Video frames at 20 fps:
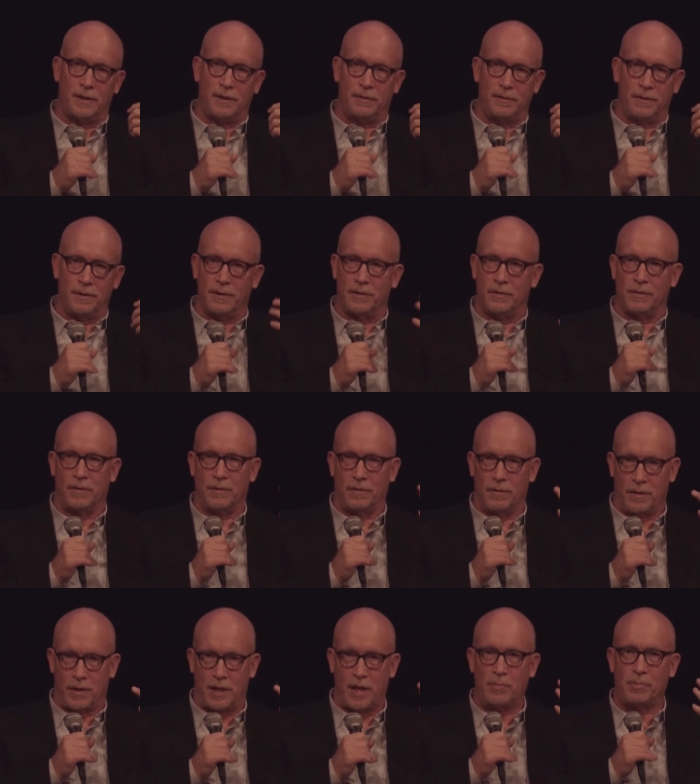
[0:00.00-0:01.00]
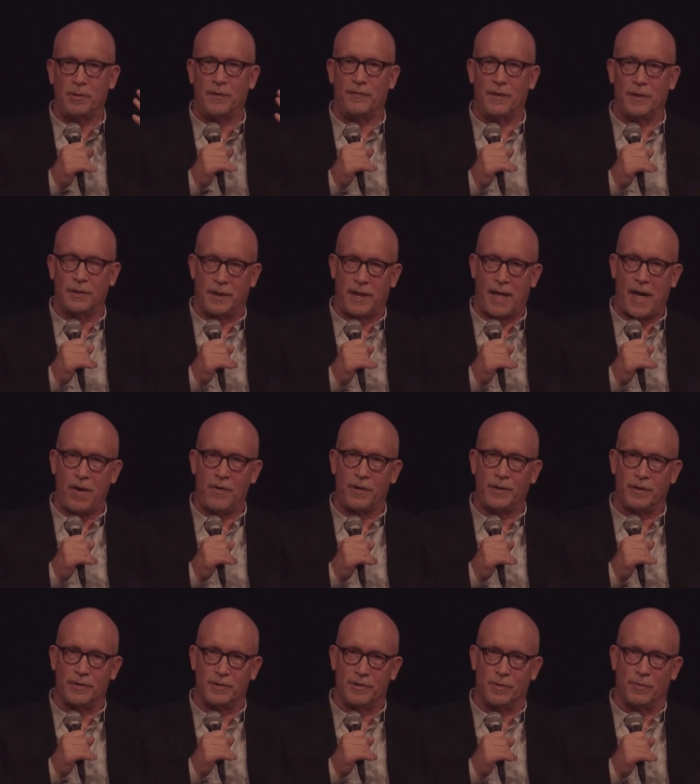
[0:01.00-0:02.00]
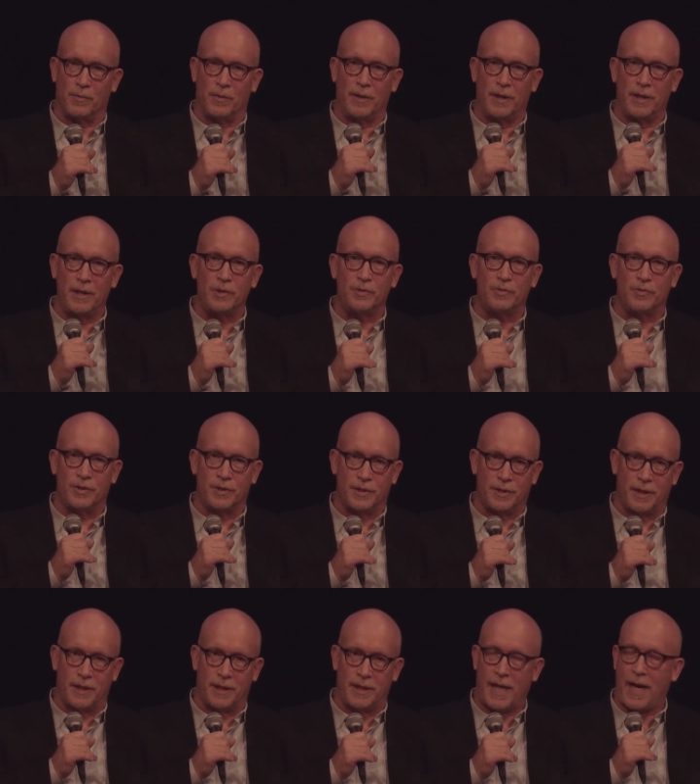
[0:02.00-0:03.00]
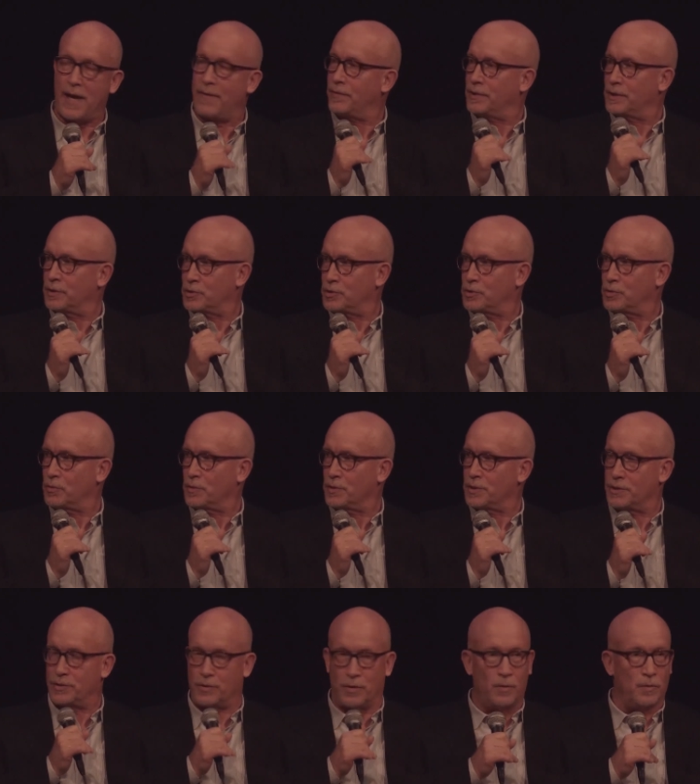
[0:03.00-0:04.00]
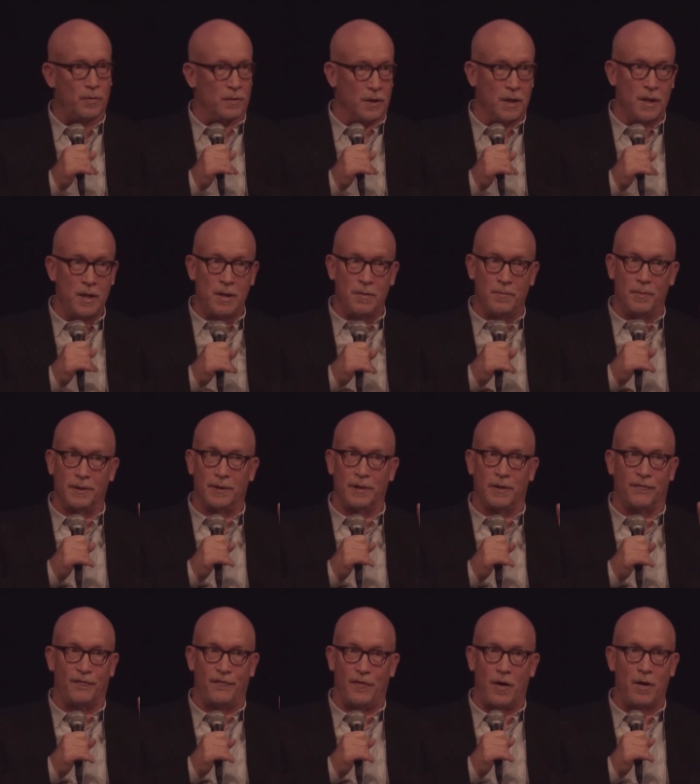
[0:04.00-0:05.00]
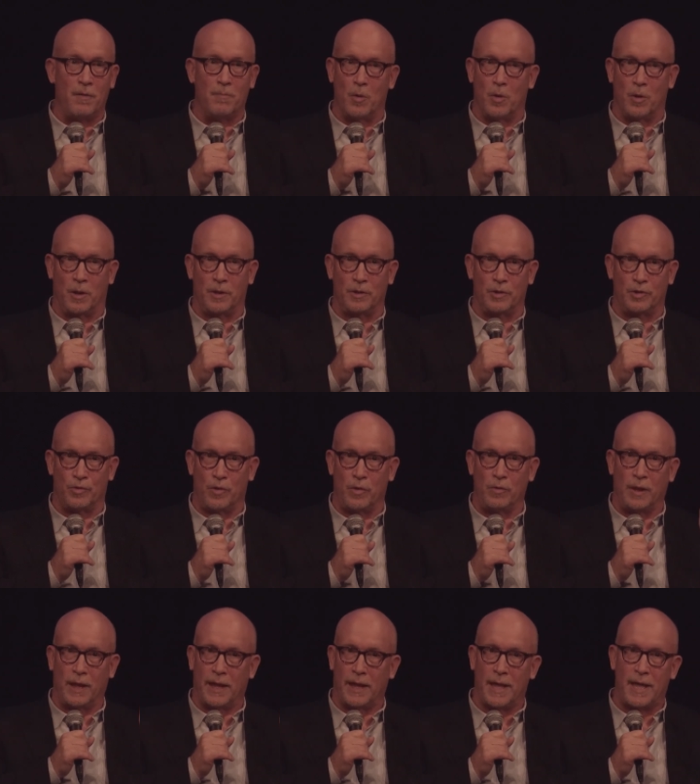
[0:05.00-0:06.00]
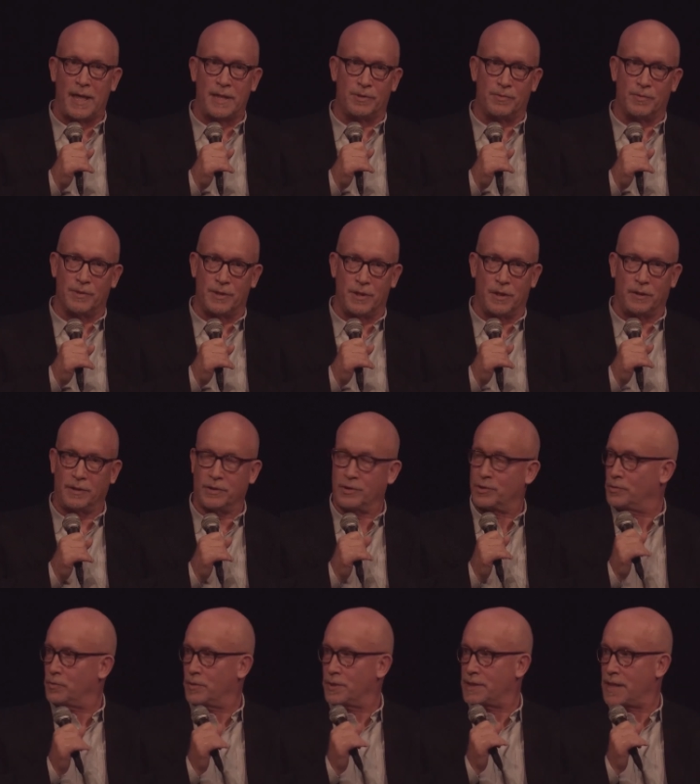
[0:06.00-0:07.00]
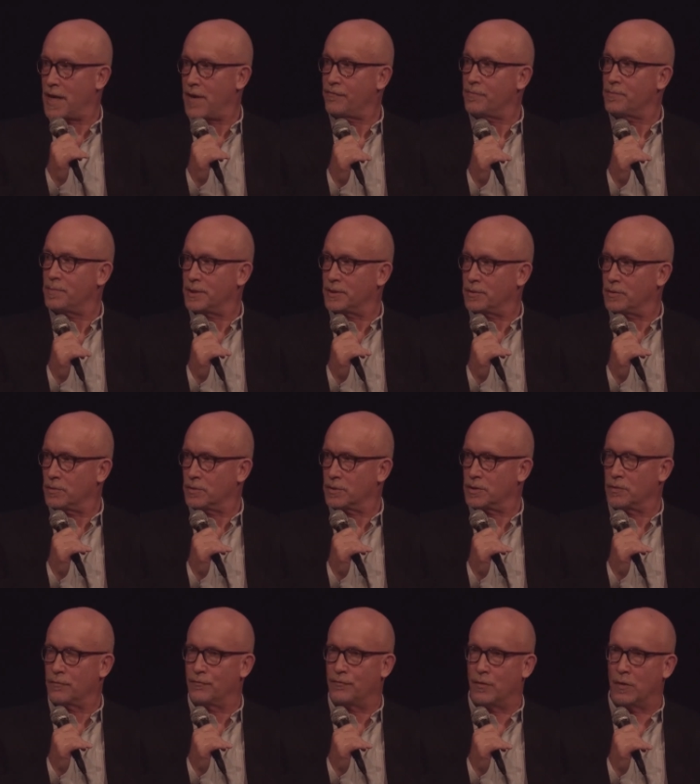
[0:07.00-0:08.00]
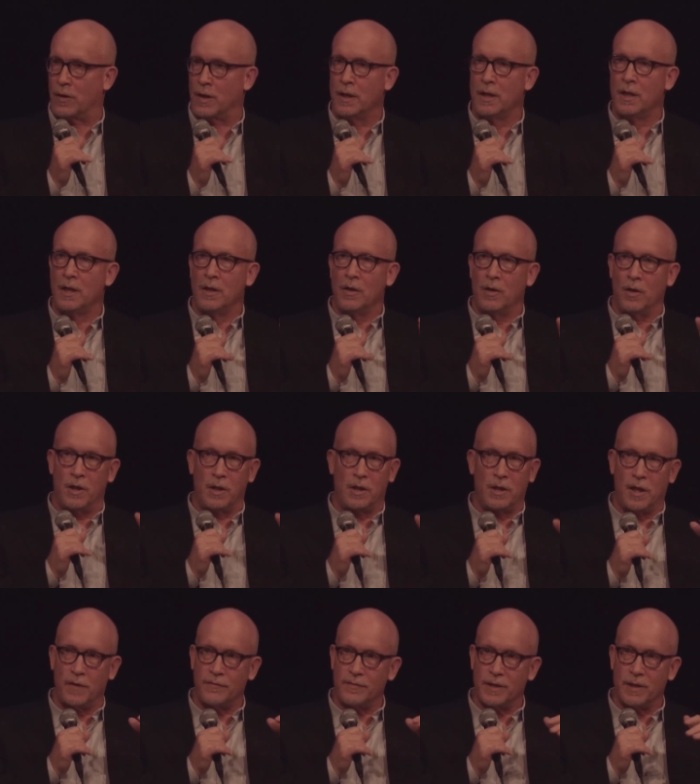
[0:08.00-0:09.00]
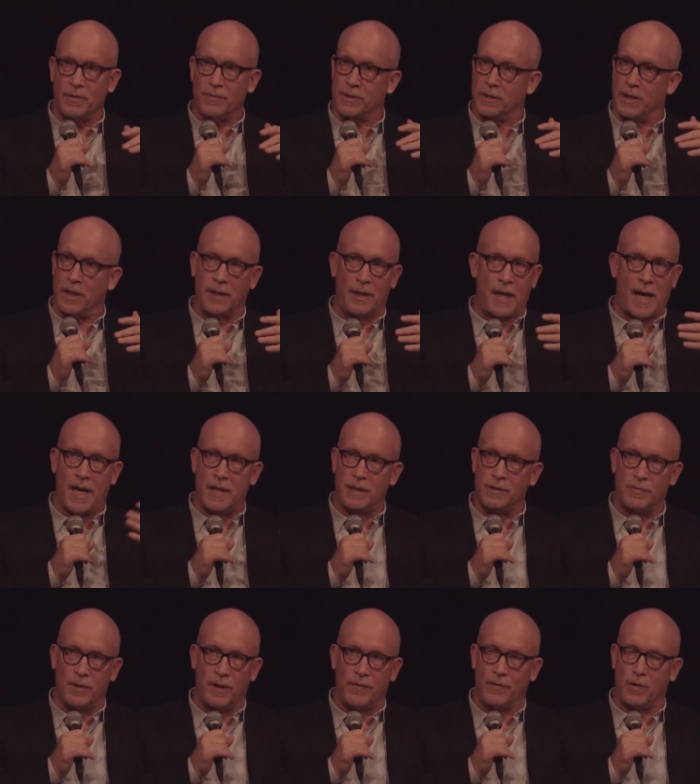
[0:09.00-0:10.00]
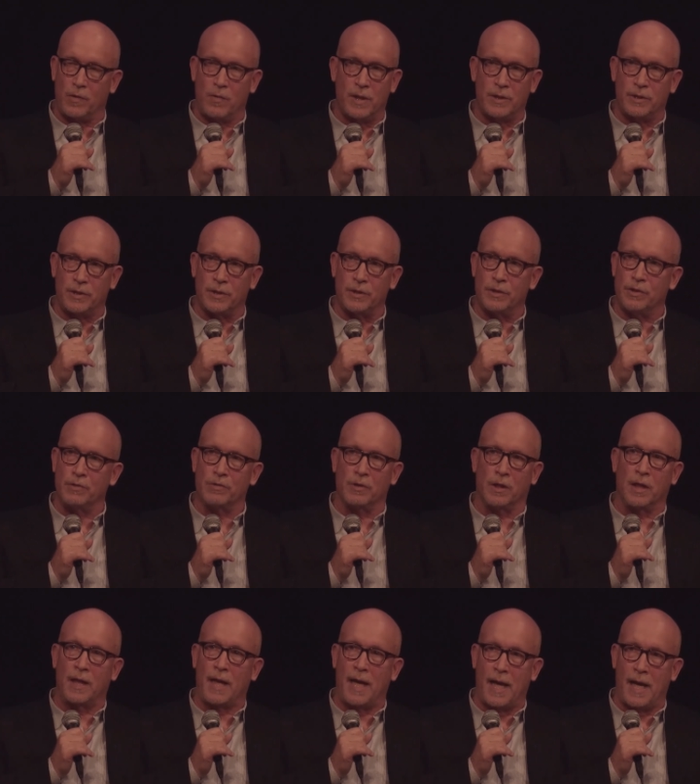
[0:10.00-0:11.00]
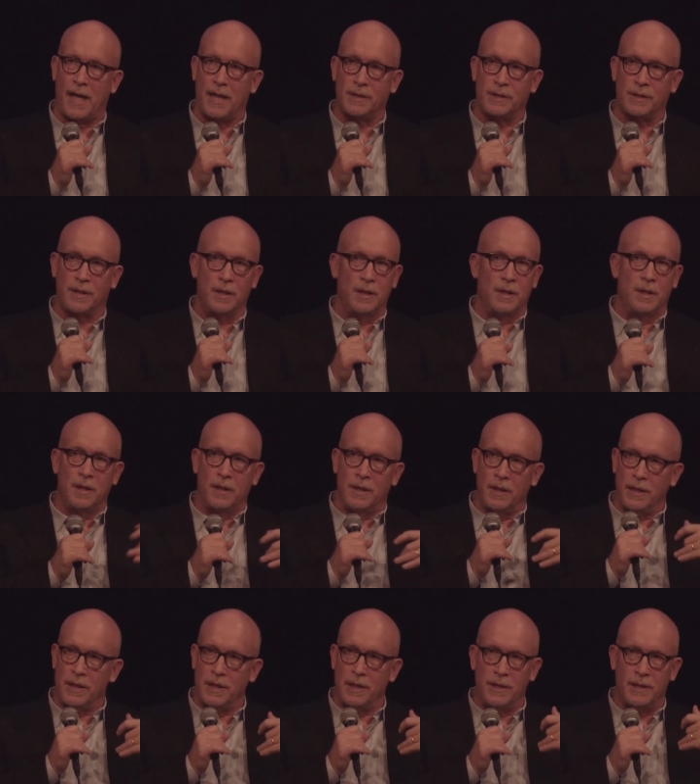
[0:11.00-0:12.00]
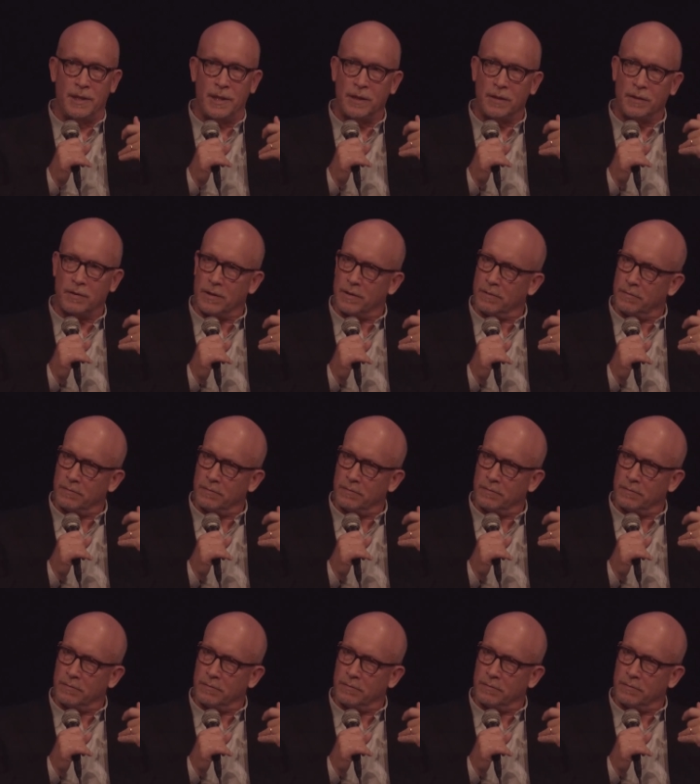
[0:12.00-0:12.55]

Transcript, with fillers: there are a couple of other characters who are interested in having their stories told, but they're far more controlling, and as a result, their stories haven't been told so far. Khodorkovsky was like, ask whatever questions you were going to ask. He didn't